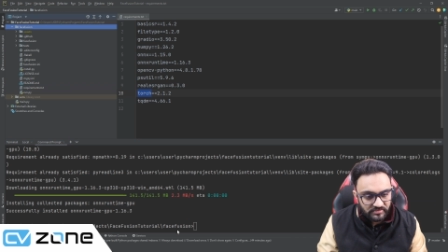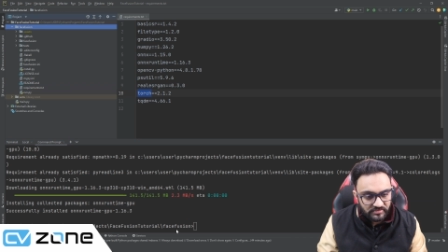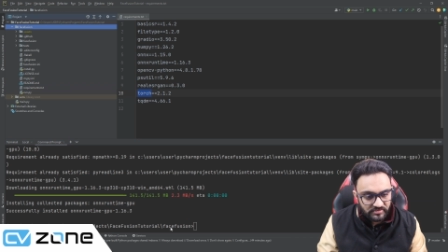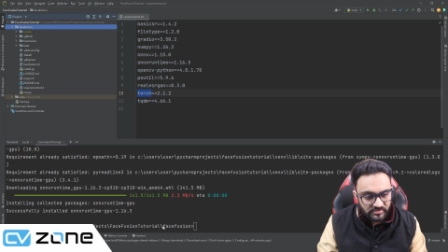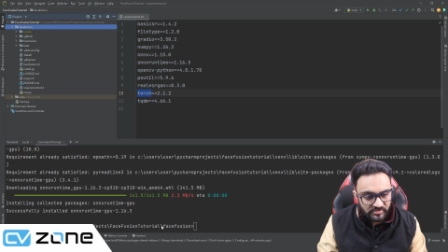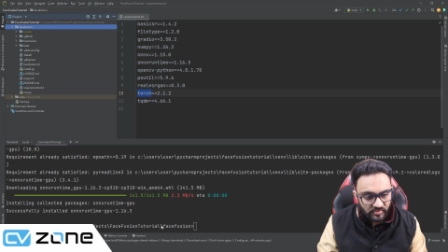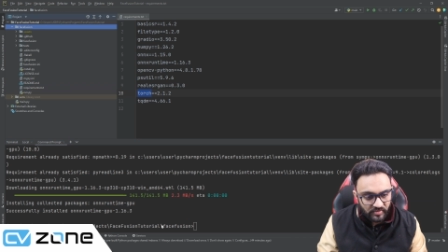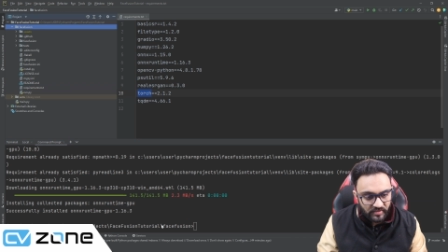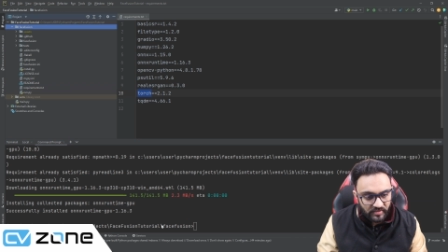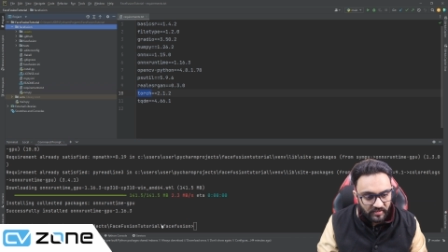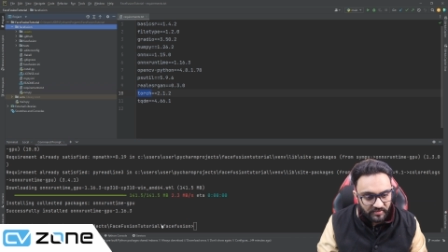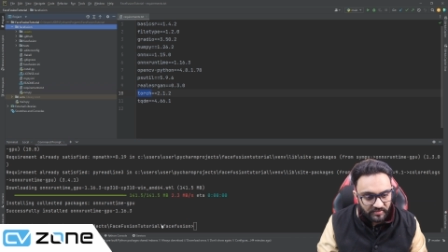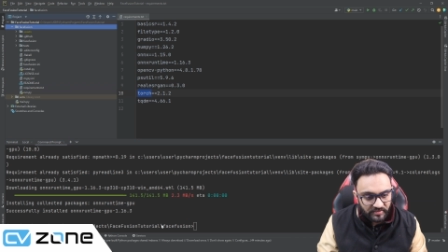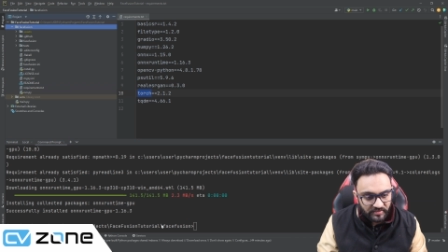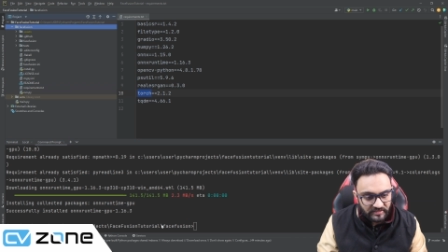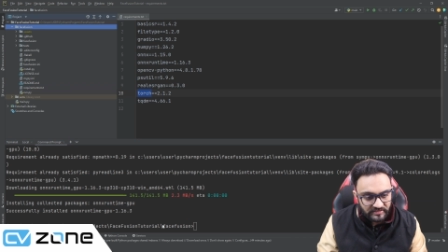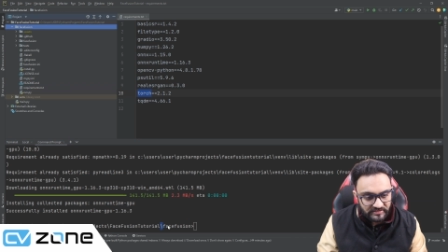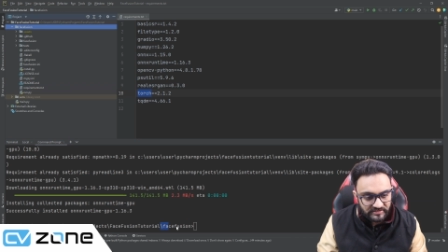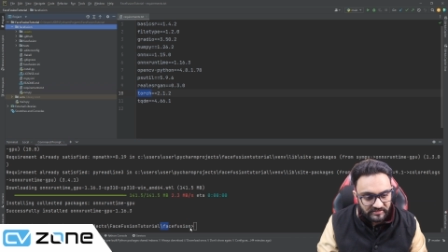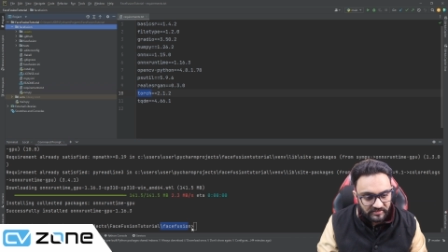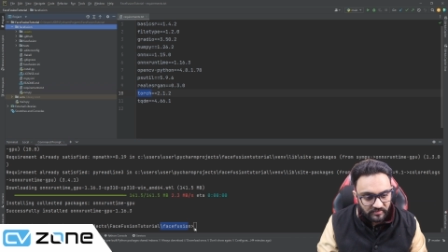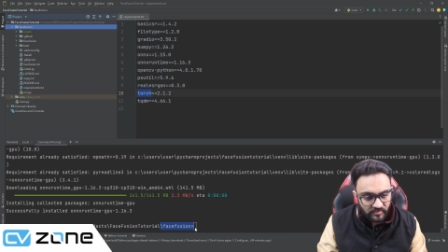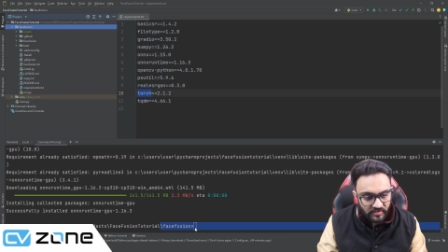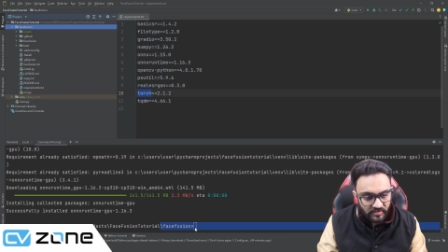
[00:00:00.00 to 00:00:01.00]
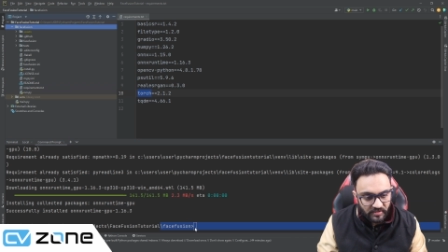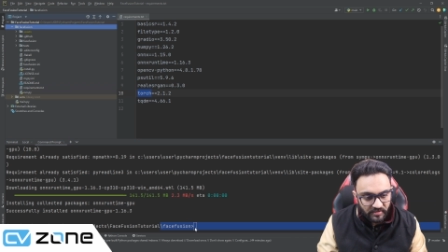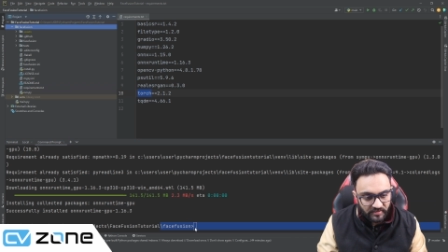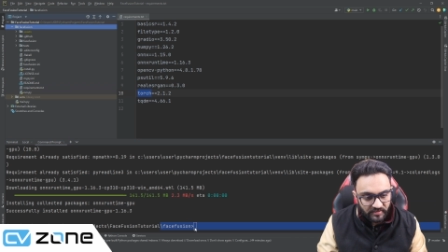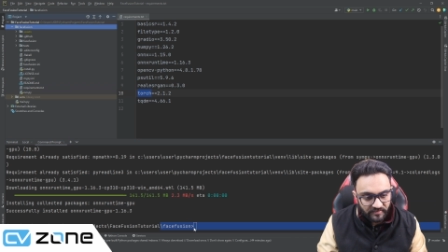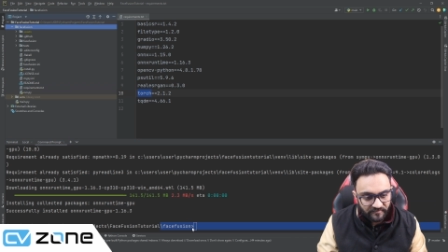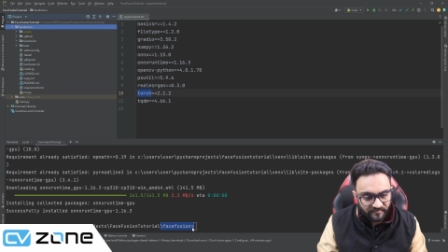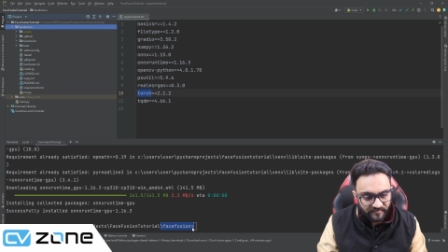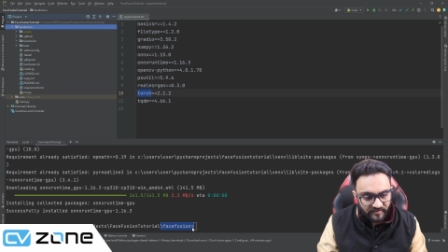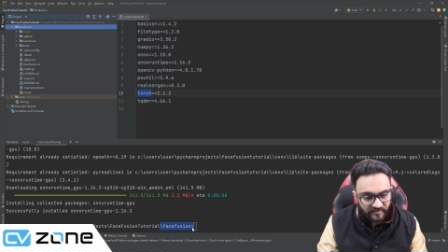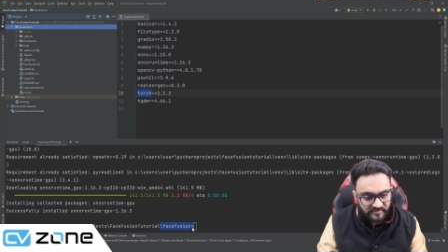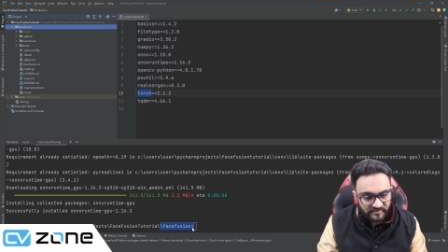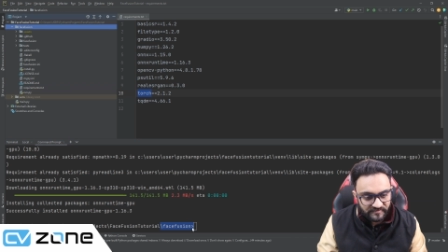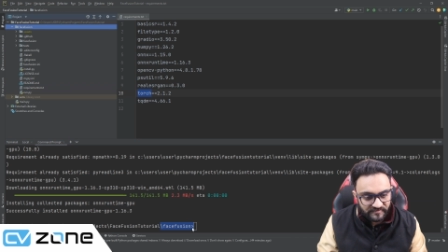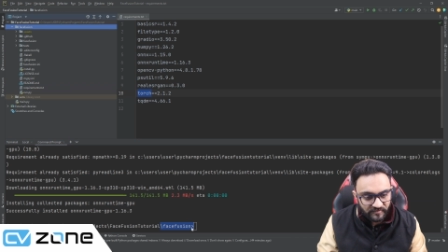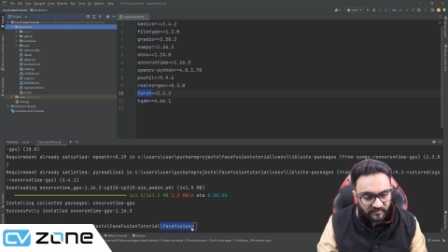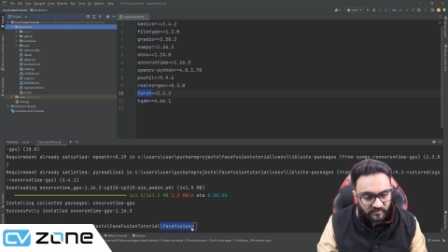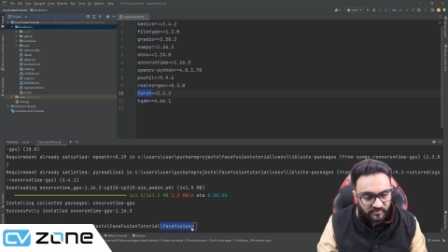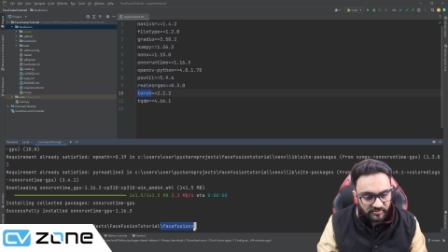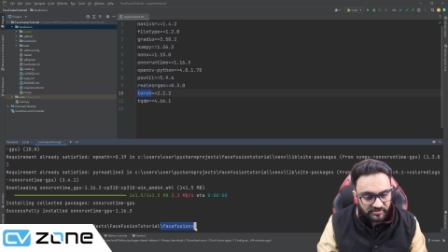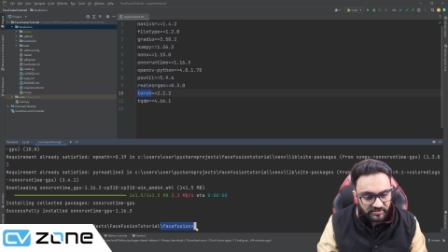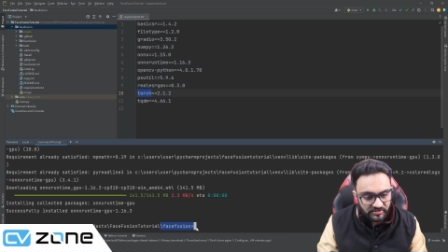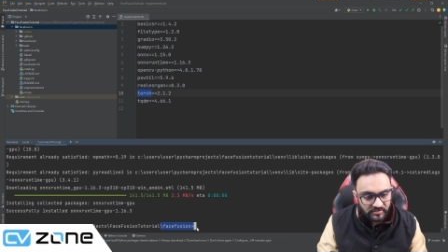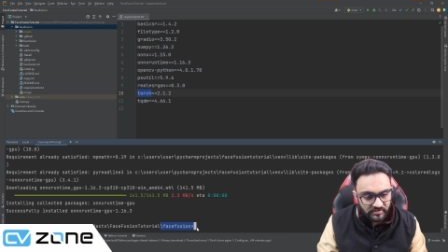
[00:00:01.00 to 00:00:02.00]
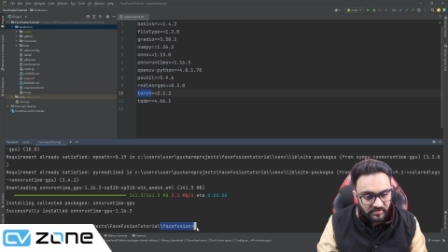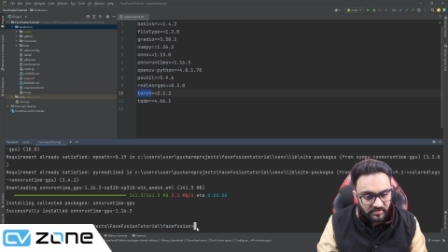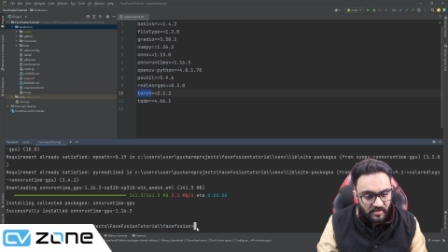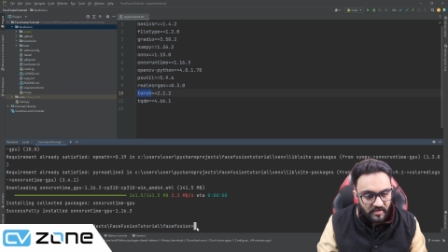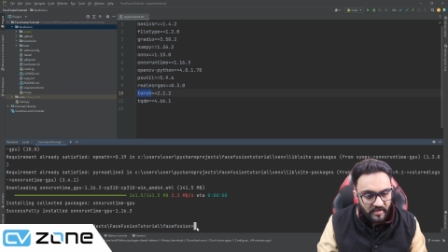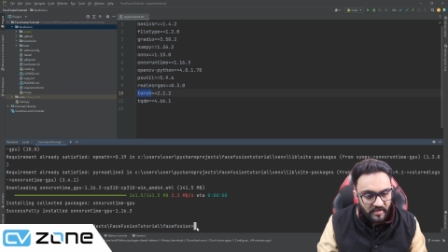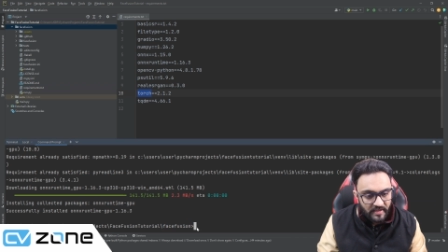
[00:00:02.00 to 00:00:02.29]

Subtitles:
So here you can see we are in Phase Fusion.